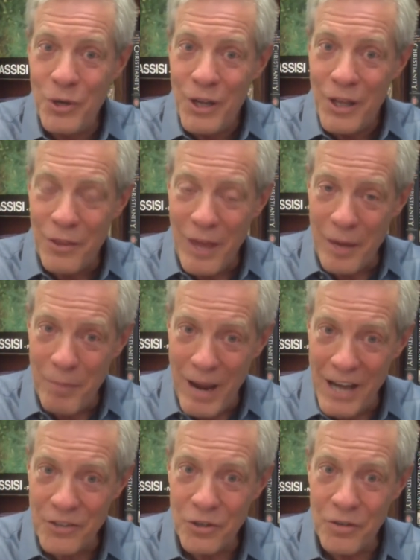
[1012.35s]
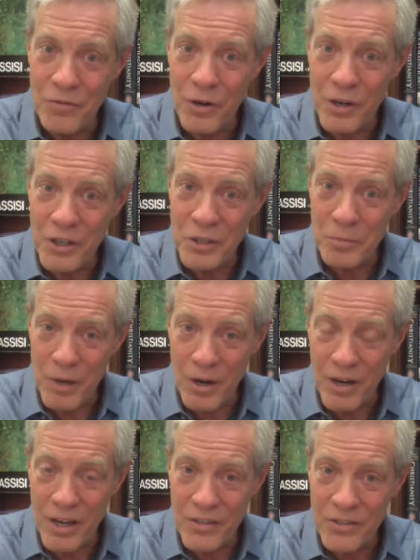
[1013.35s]
that Passover
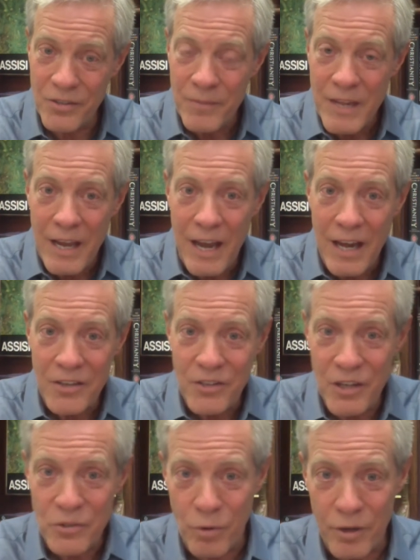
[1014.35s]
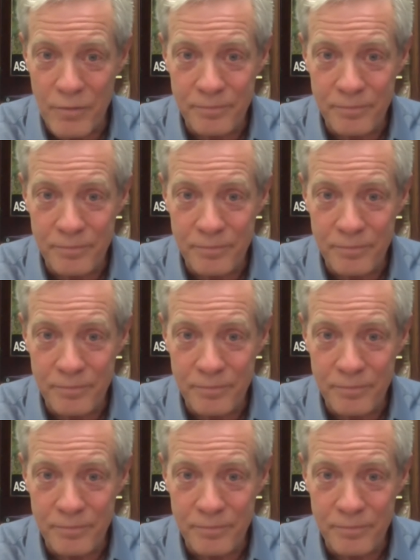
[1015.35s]
experience, and it's this one.